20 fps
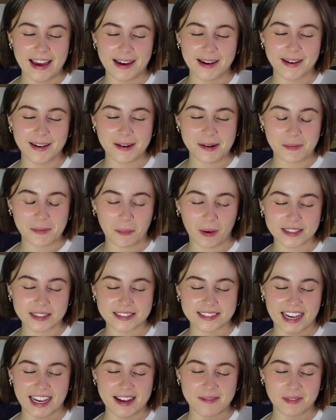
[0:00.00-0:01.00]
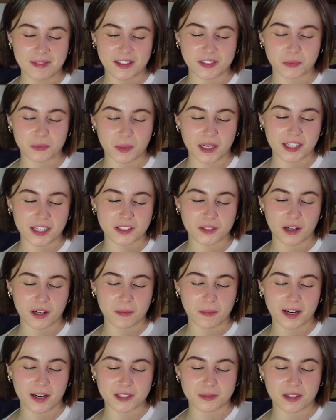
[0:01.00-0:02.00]
One time this weirdo I
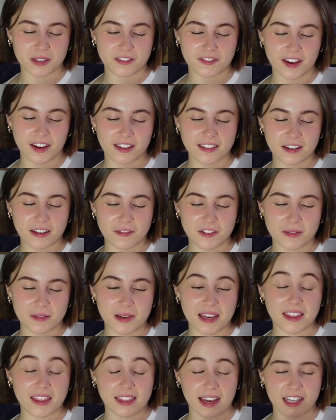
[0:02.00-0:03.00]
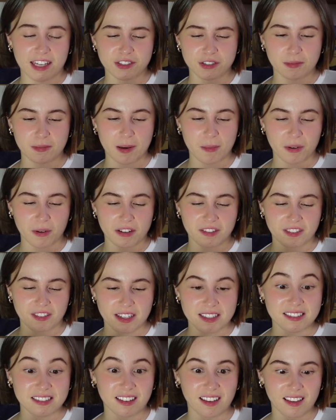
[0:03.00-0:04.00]
worked with fell in love with me. That's from my
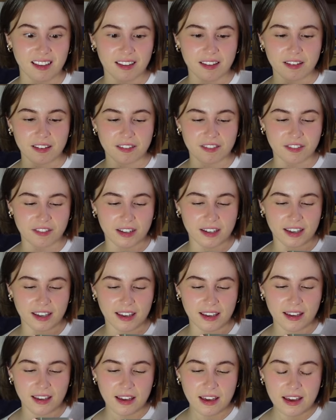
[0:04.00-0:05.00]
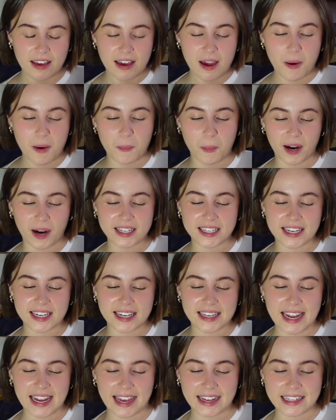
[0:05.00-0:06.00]
boyfriend. Funny. Working in
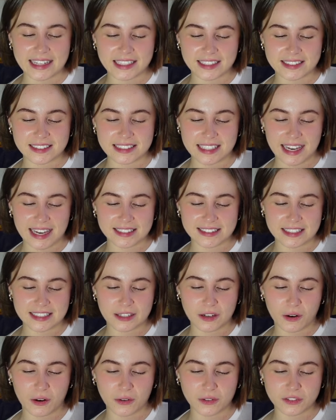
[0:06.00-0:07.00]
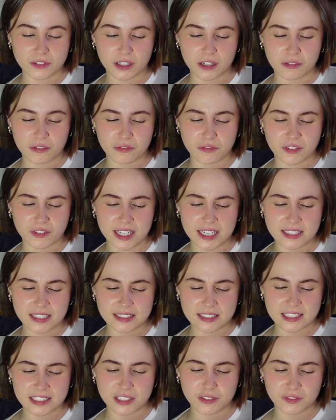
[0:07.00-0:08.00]
England, getting called a
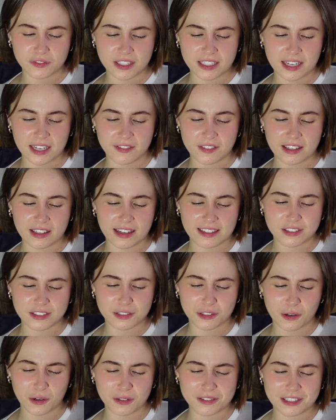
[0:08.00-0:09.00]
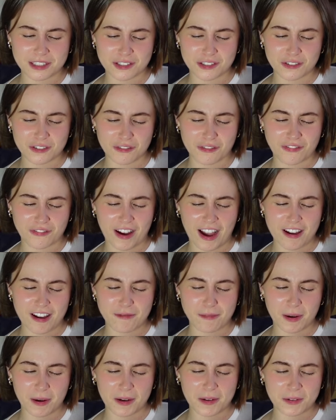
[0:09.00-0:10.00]
racist for giving a Scottish
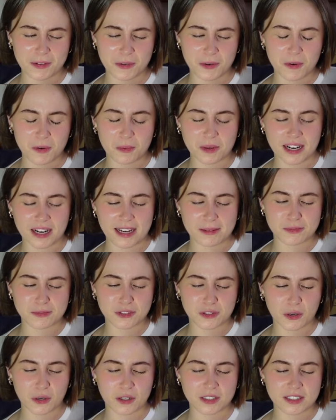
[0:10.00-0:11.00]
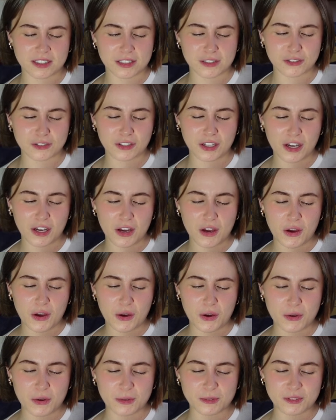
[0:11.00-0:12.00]
£5 note when I'm Scottish.
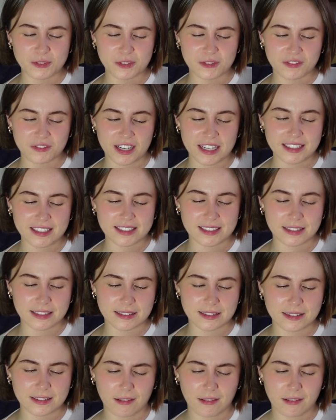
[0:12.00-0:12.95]
Who's the racist?